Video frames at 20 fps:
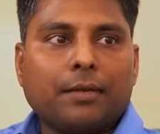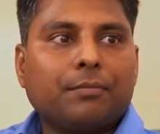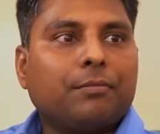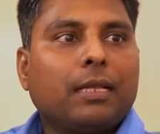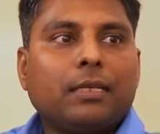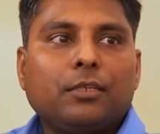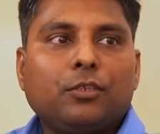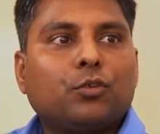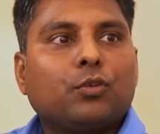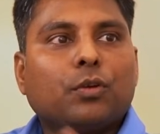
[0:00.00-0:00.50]

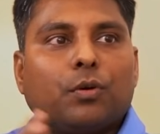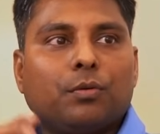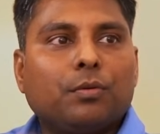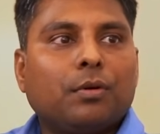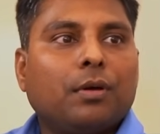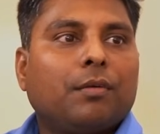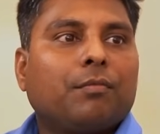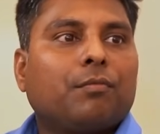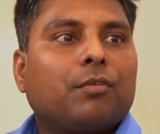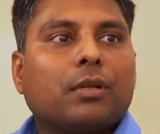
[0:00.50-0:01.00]
When you know,
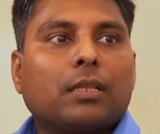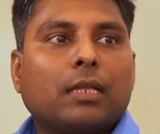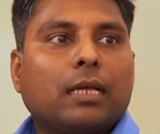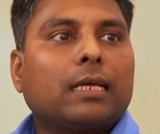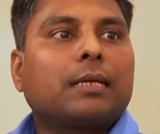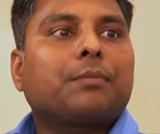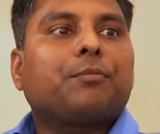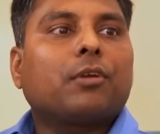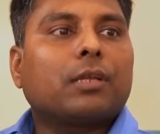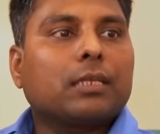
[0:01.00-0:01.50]
for
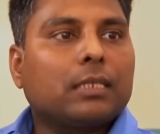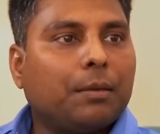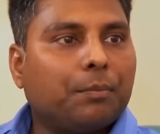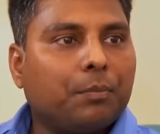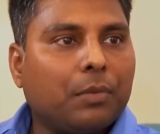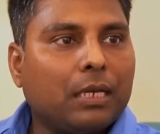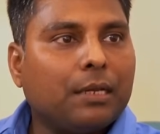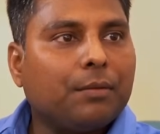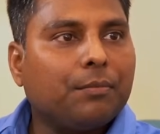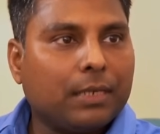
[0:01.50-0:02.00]

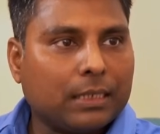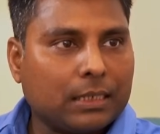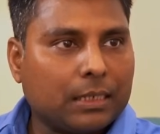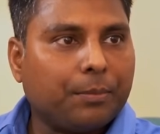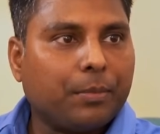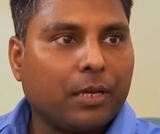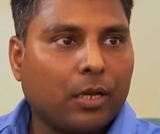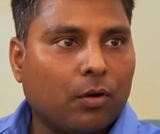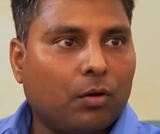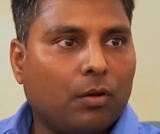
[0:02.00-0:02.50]
example, in West
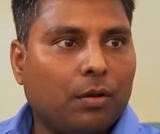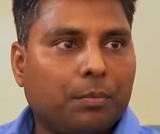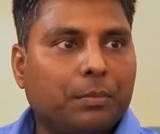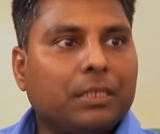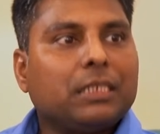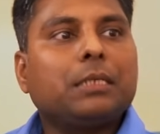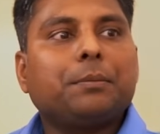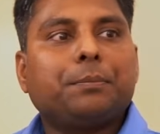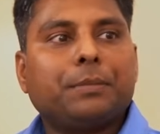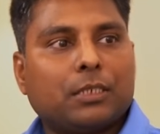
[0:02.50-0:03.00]
Bengal,
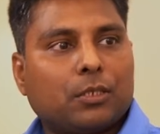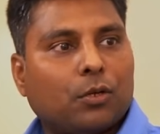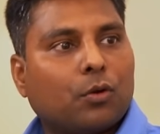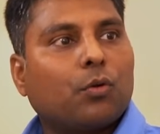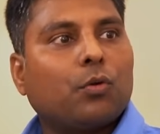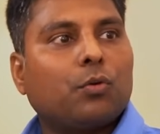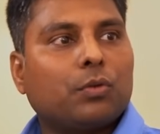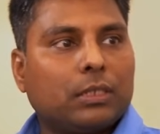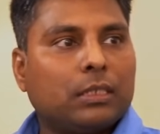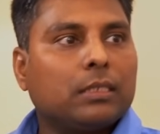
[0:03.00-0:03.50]
BJP's
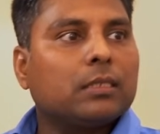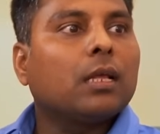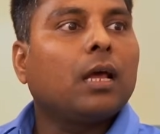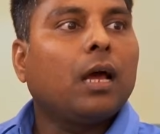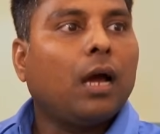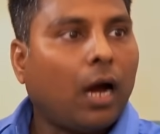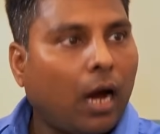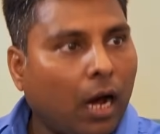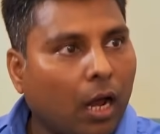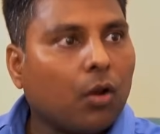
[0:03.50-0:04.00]
growth is
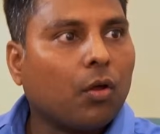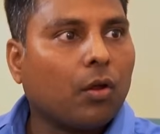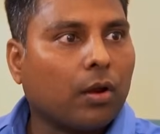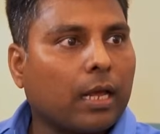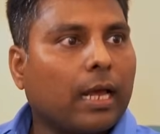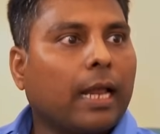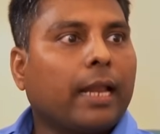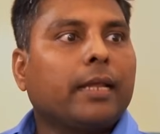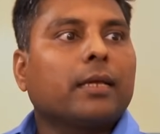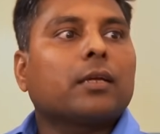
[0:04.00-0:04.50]

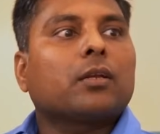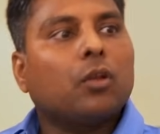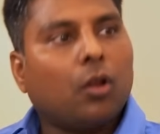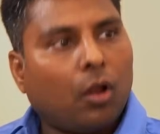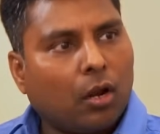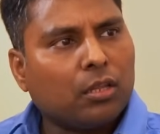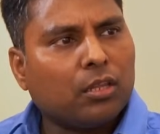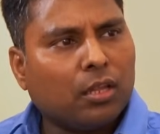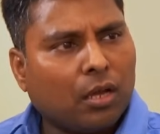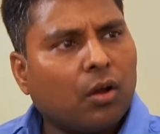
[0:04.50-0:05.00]
unorganic,
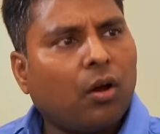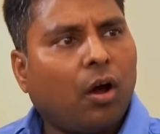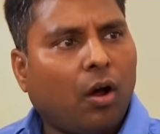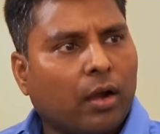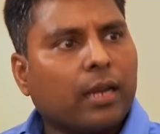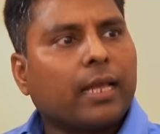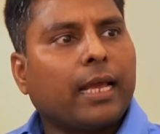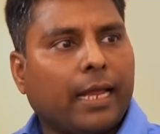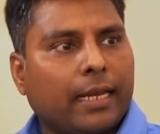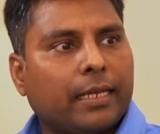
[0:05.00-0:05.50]
not the
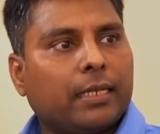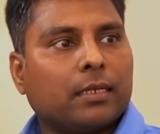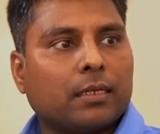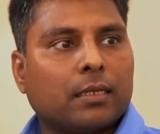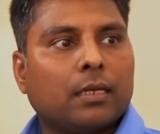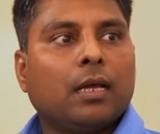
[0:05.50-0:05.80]
organic.